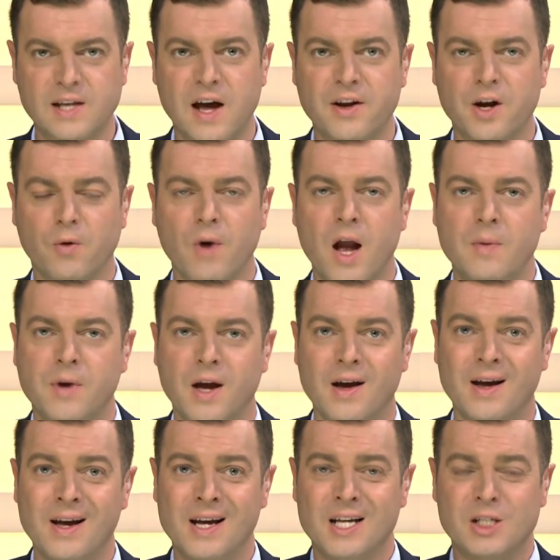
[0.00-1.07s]
Saudi
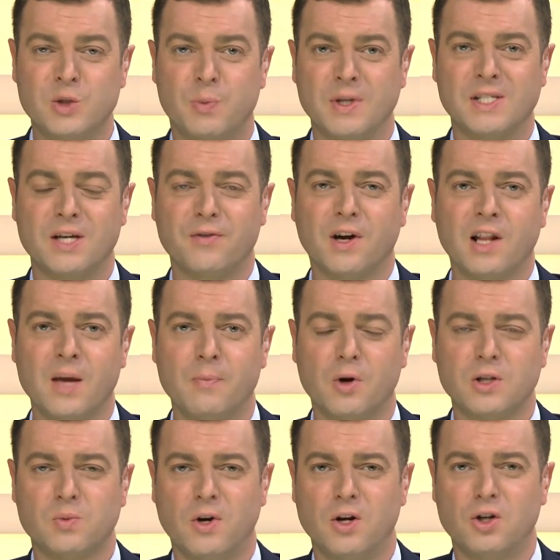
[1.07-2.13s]
Arabia specifically,
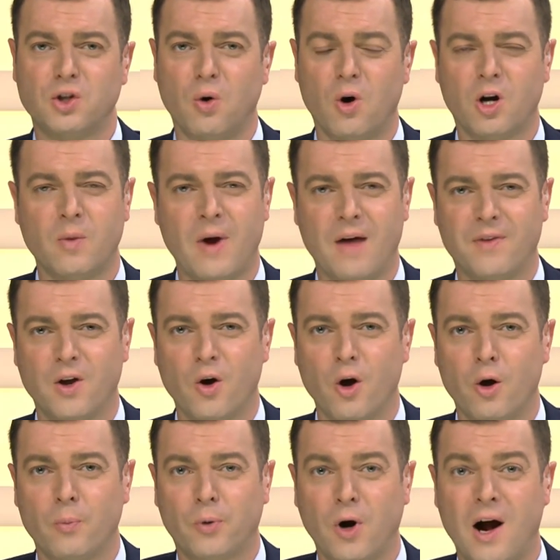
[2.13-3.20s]
because when you talk about the
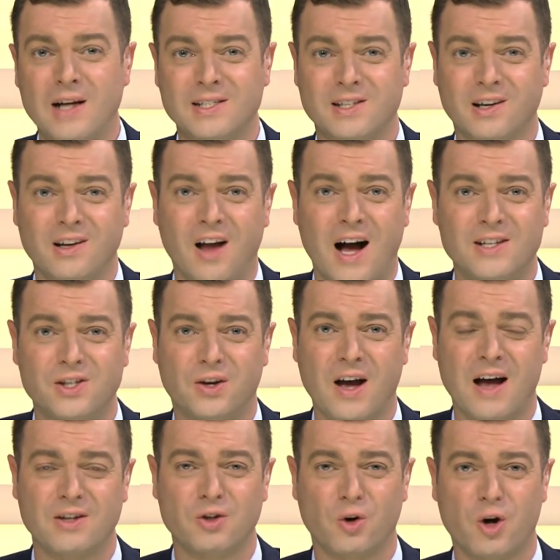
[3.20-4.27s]
oil price declines, you
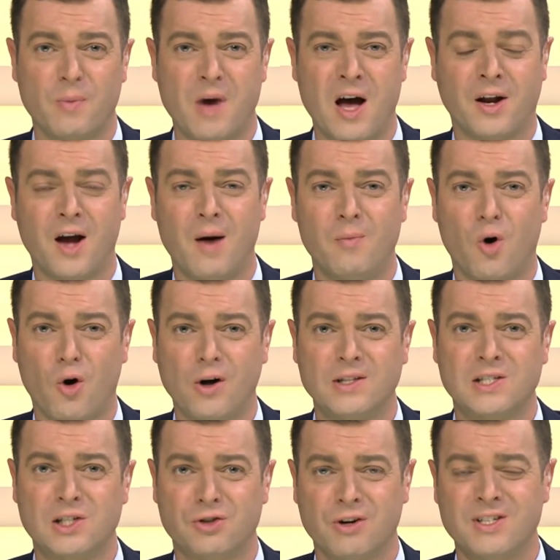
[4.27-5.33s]
can't talk about a more
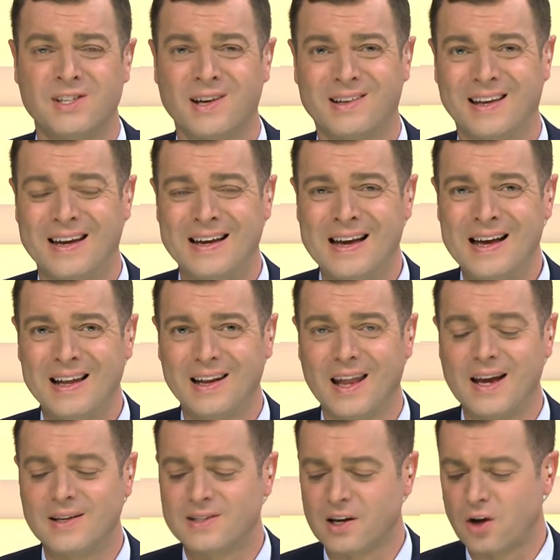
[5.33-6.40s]
intrinsically
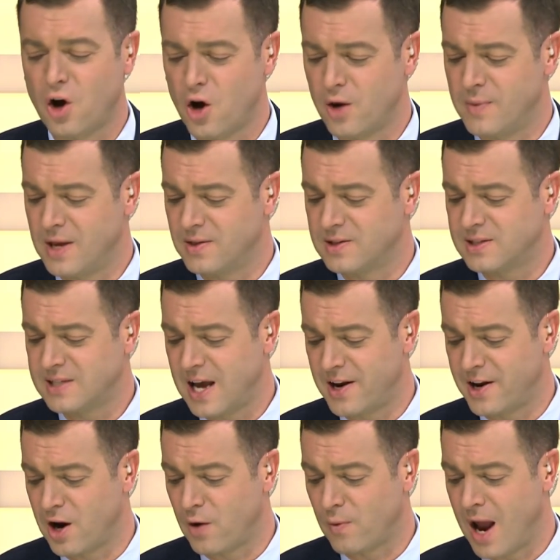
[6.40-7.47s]
linked economy than
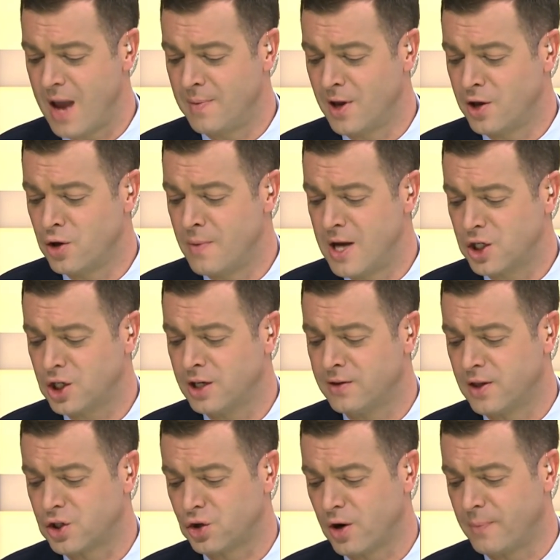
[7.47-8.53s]
Saudi Arabia. You mentioned
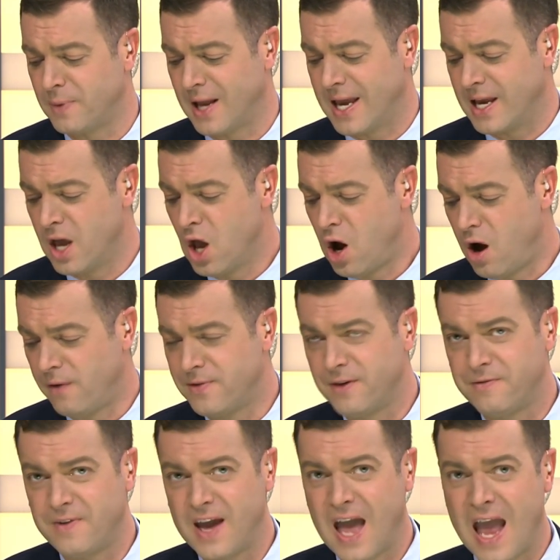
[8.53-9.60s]
the tripling of the
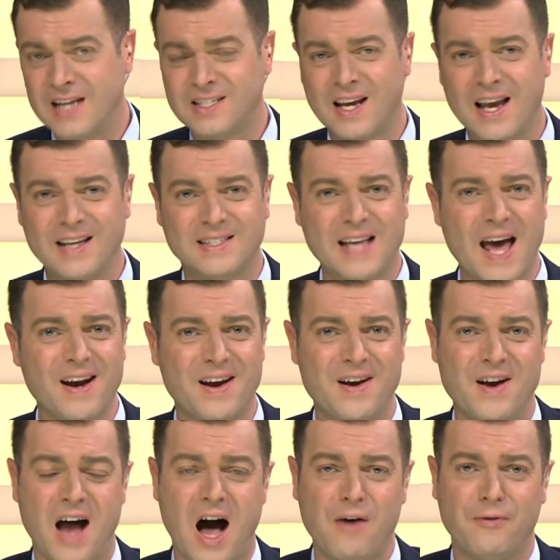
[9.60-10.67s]
VAT. Is that
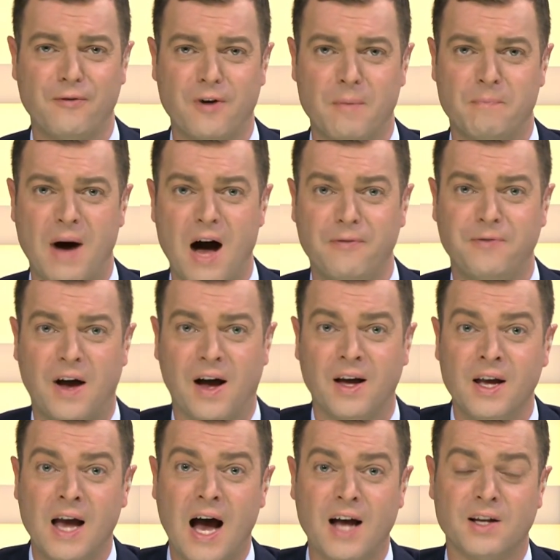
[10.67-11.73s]
enough of a buffer,
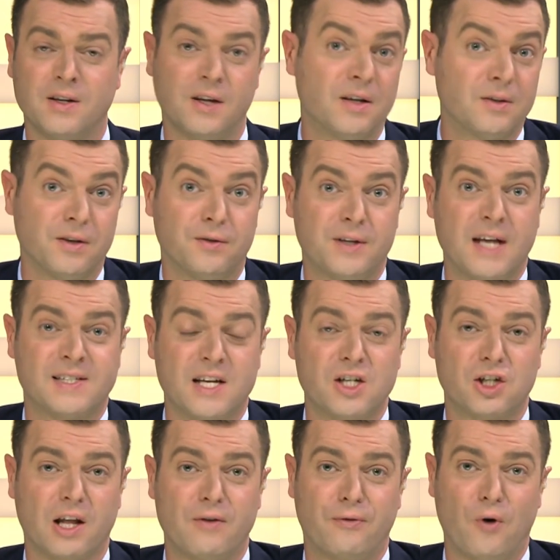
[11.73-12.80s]
uh,
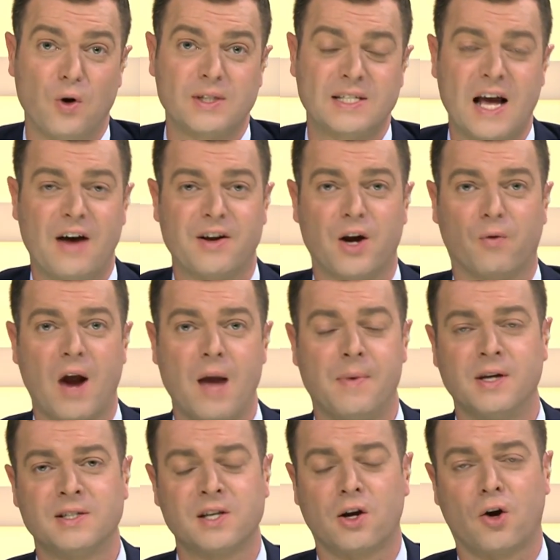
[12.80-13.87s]
essentially, for Saudi
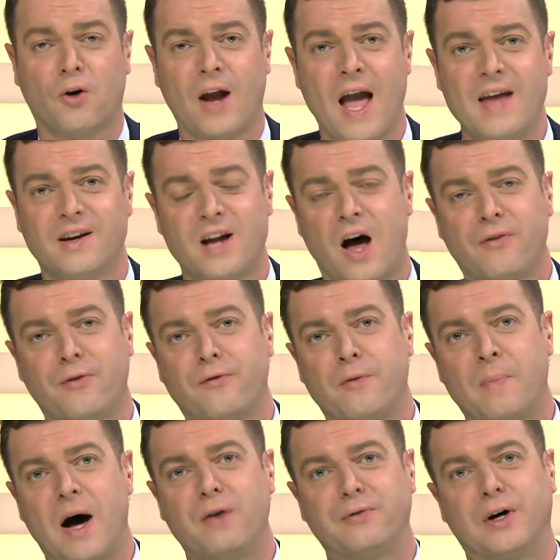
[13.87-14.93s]
Arabia? Does it create enough of a
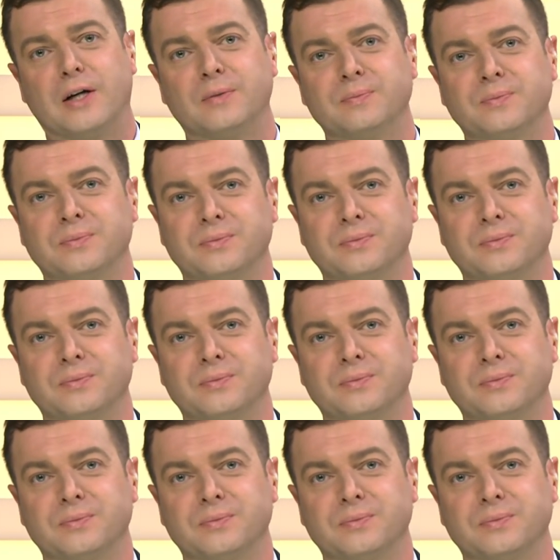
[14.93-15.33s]
buffer?